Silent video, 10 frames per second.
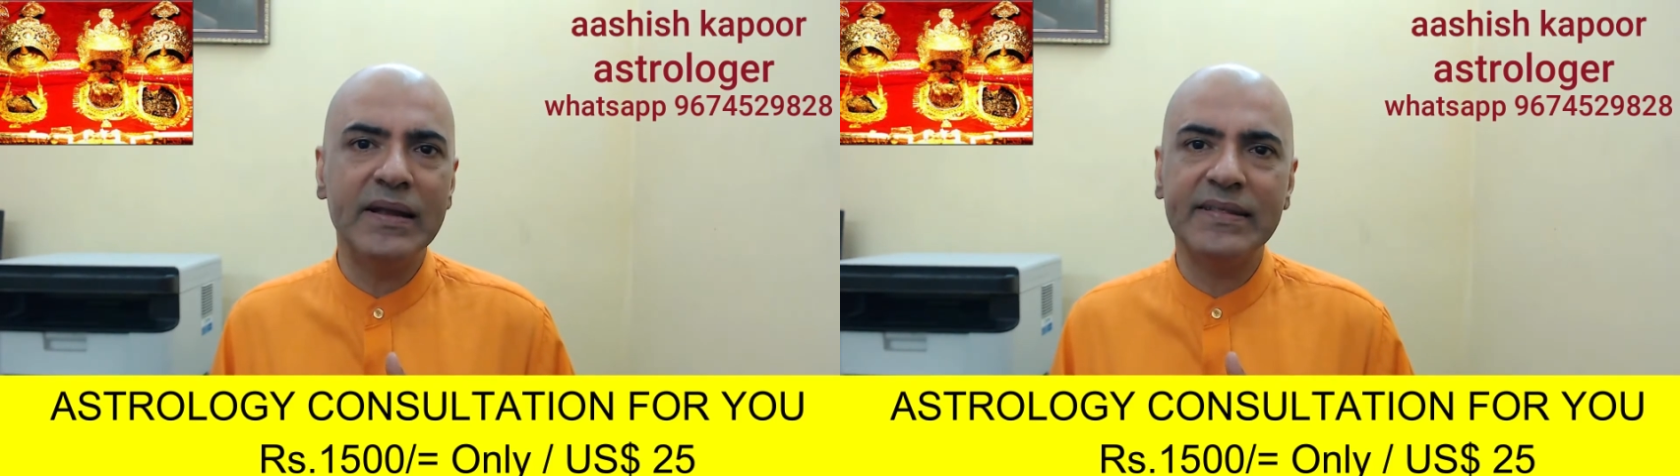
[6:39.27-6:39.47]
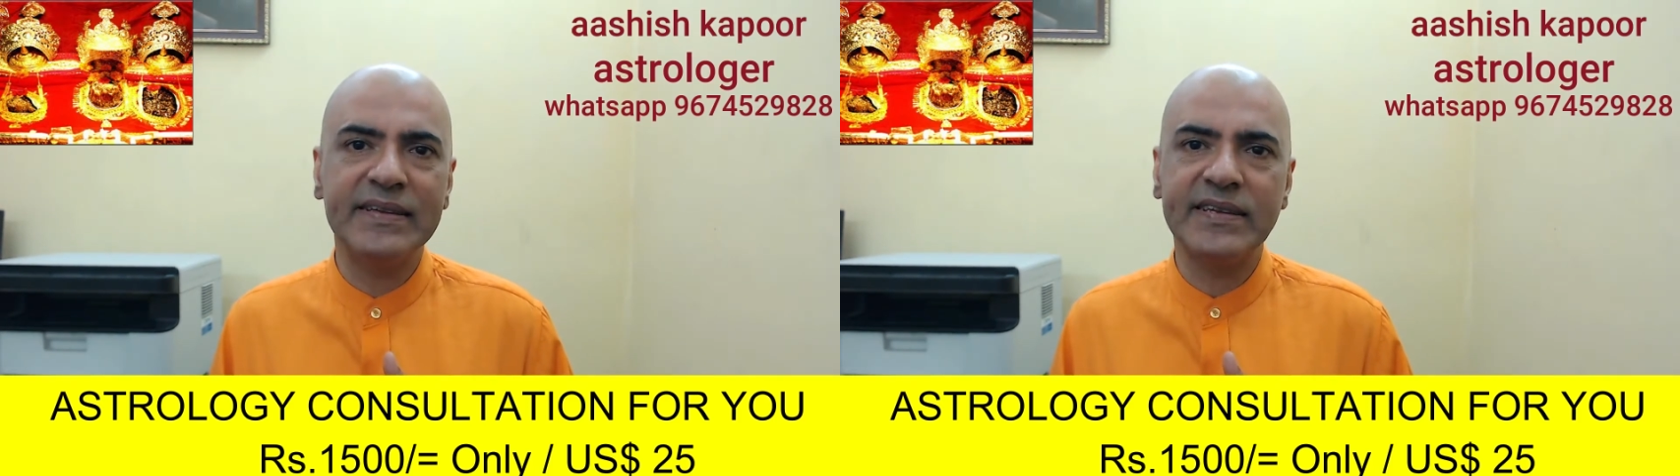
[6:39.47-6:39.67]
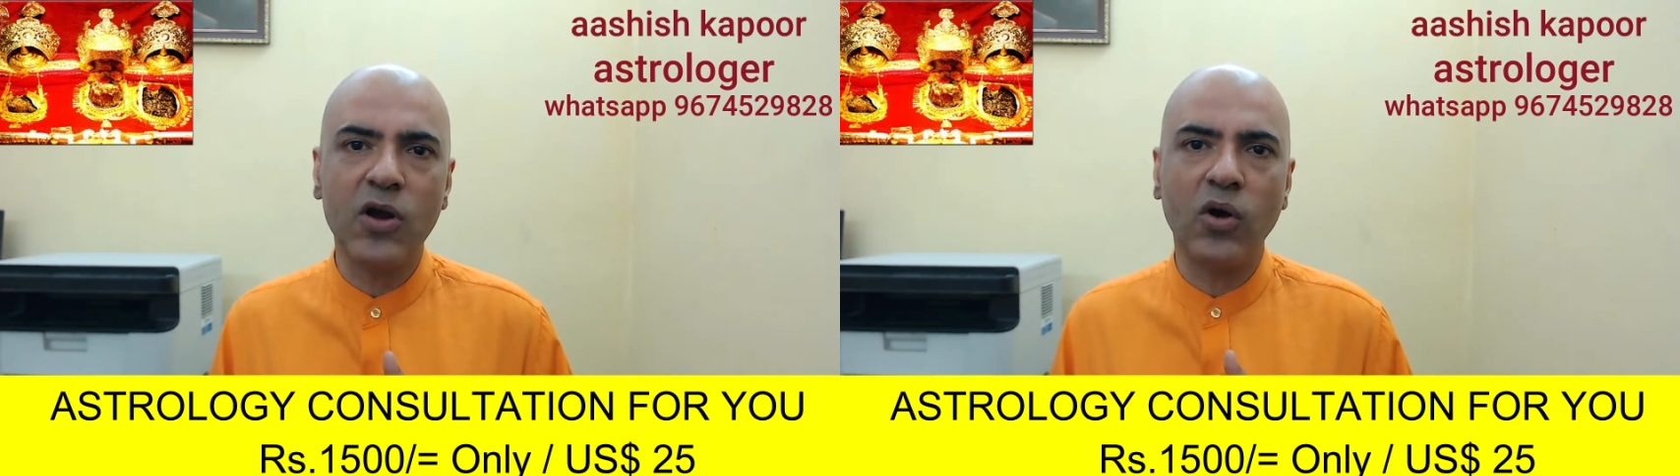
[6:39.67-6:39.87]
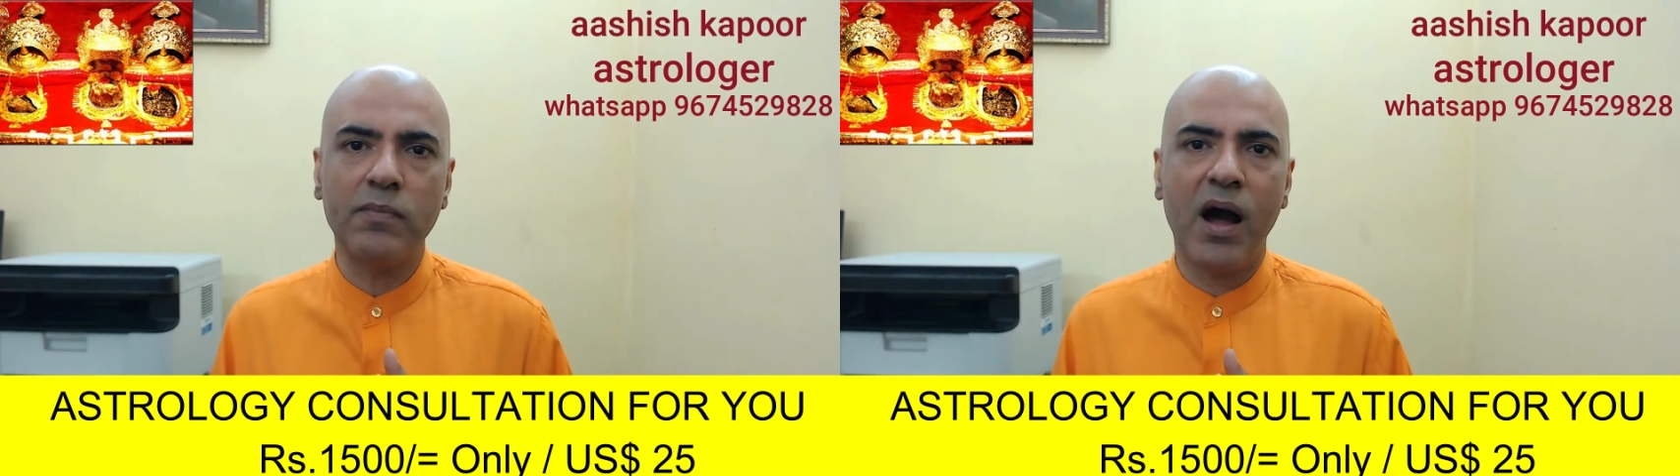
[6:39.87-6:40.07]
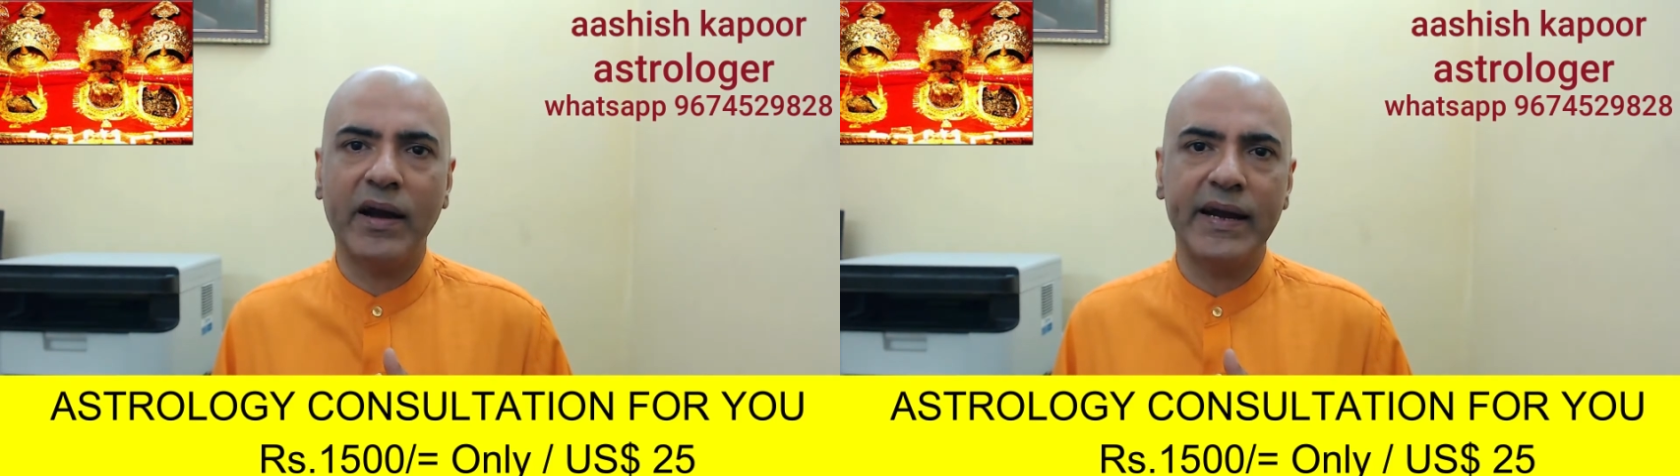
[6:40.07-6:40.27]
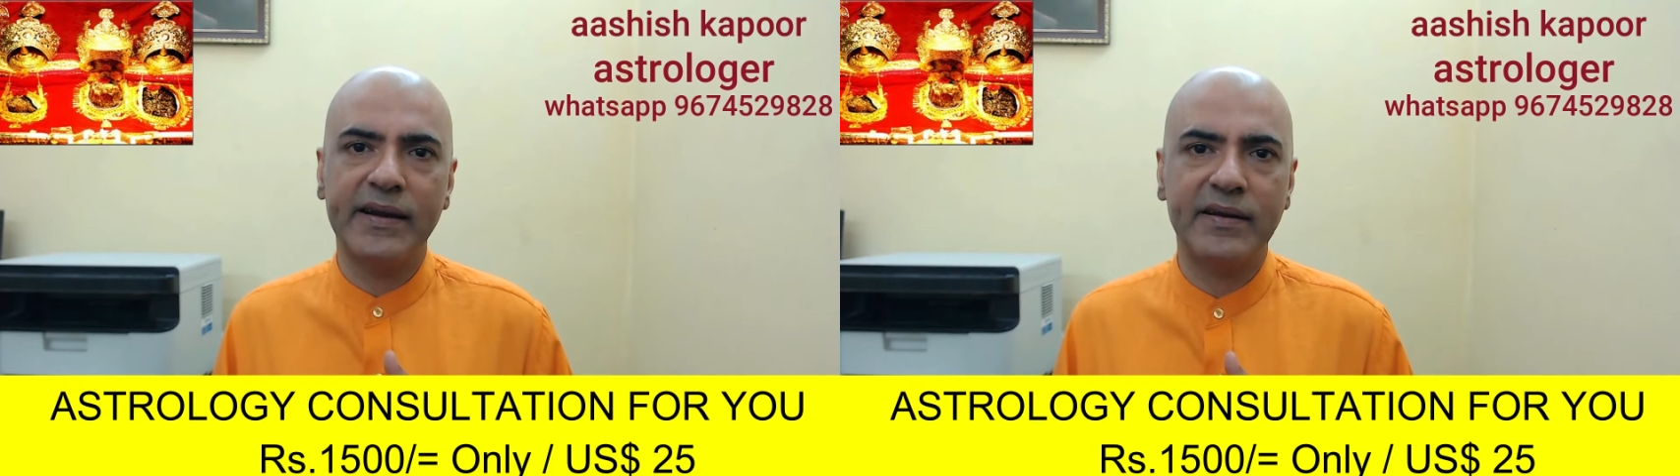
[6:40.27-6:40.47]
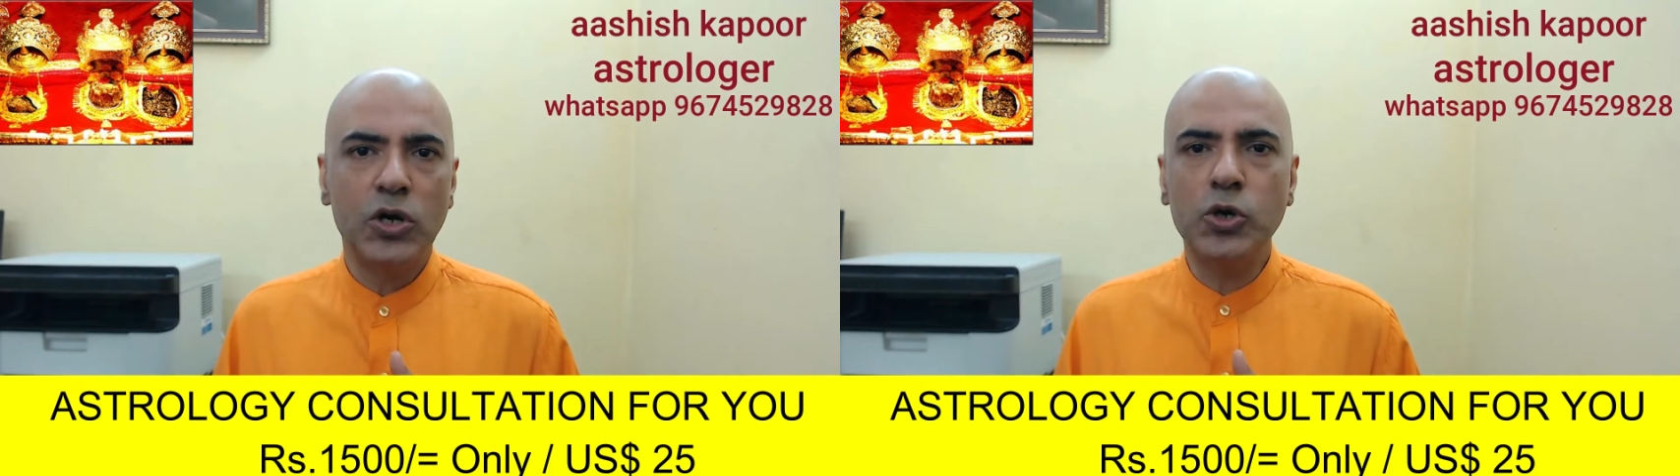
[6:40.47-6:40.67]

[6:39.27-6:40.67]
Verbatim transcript: in the stock market.